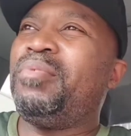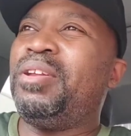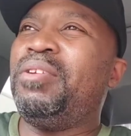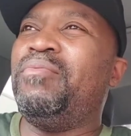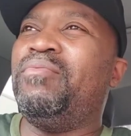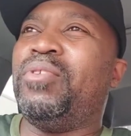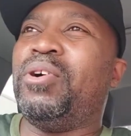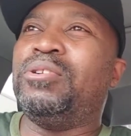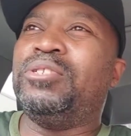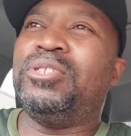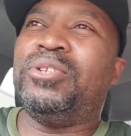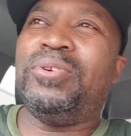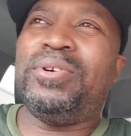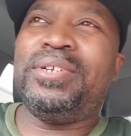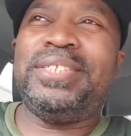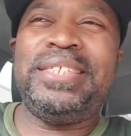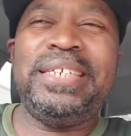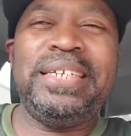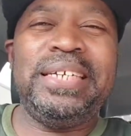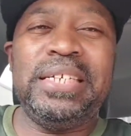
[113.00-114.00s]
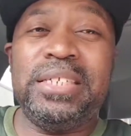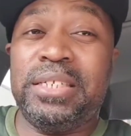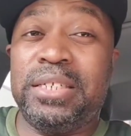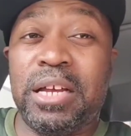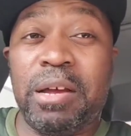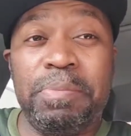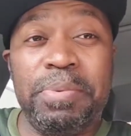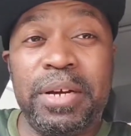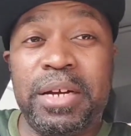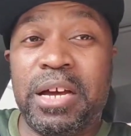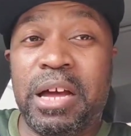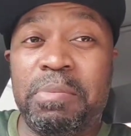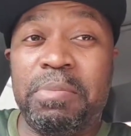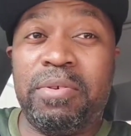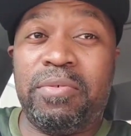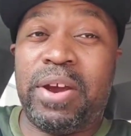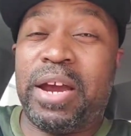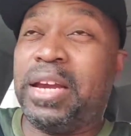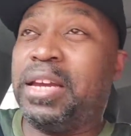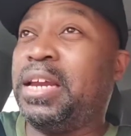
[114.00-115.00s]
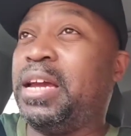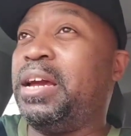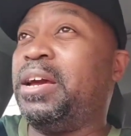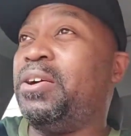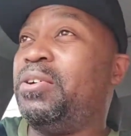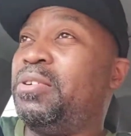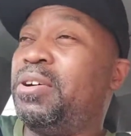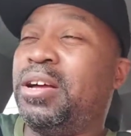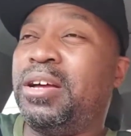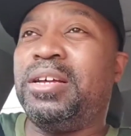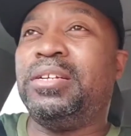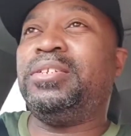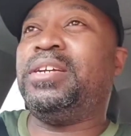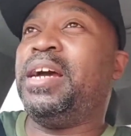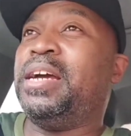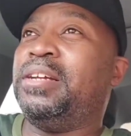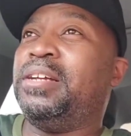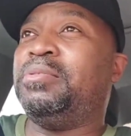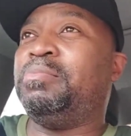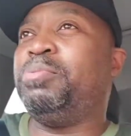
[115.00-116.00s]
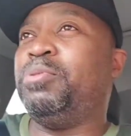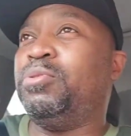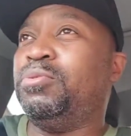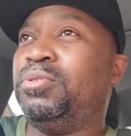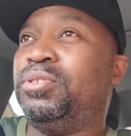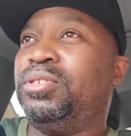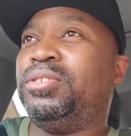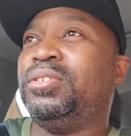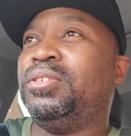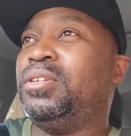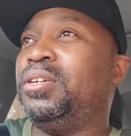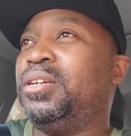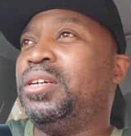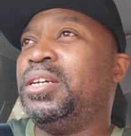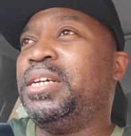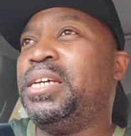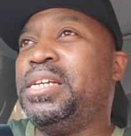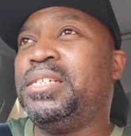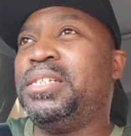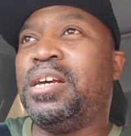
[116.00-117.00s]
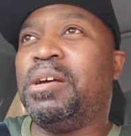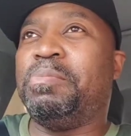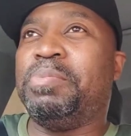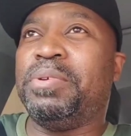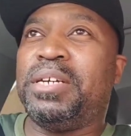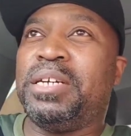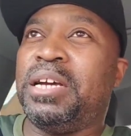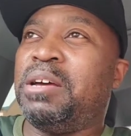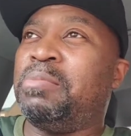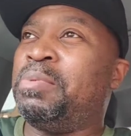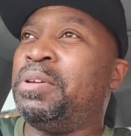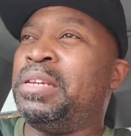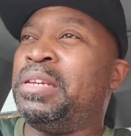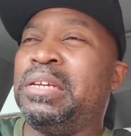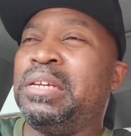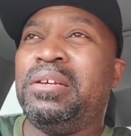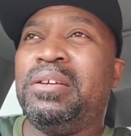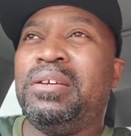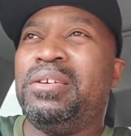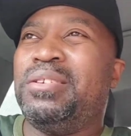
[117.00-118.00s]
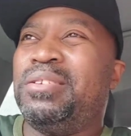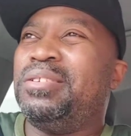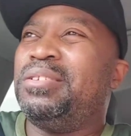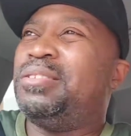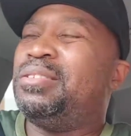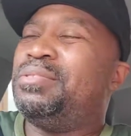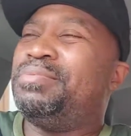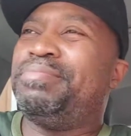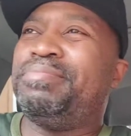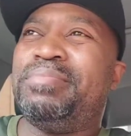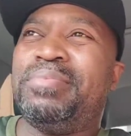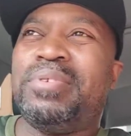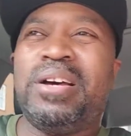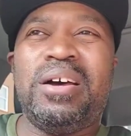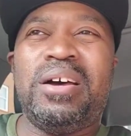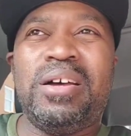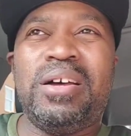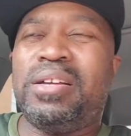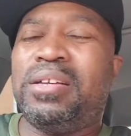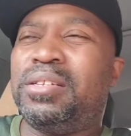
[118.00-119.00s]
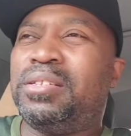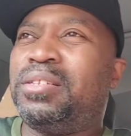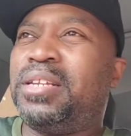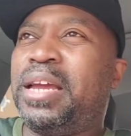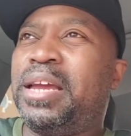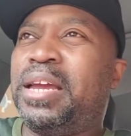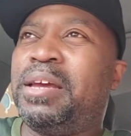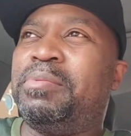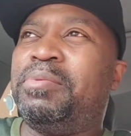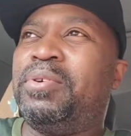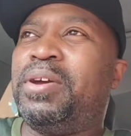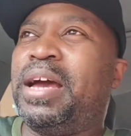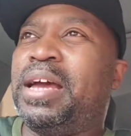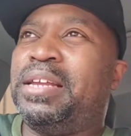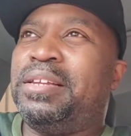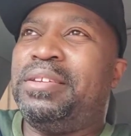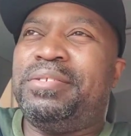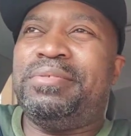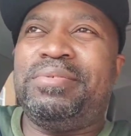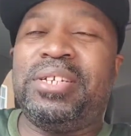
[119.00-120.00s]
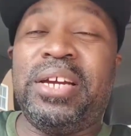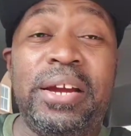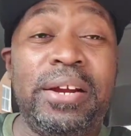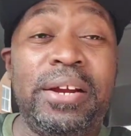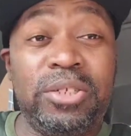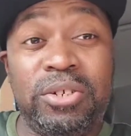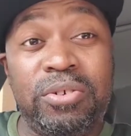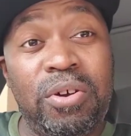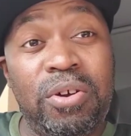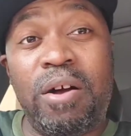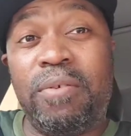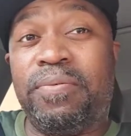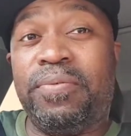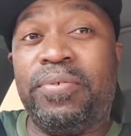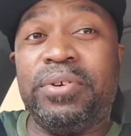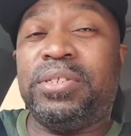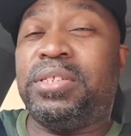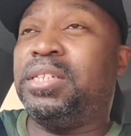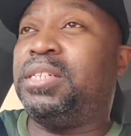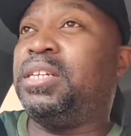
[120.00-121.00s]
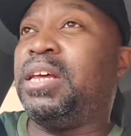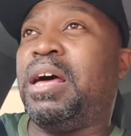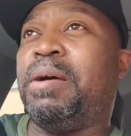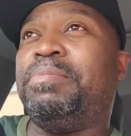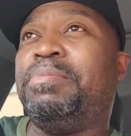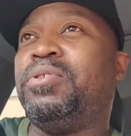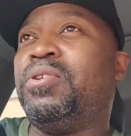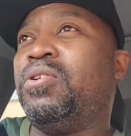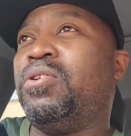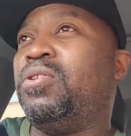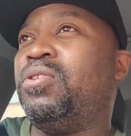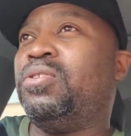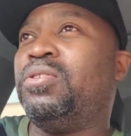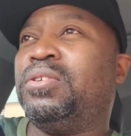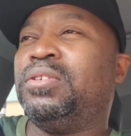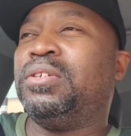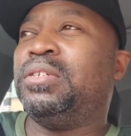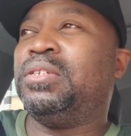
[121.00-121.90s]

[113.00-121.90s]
Virgil Ortiz is up and coming right now. You got Boots, he's up and coming. You got Terence Crawford's the top dog.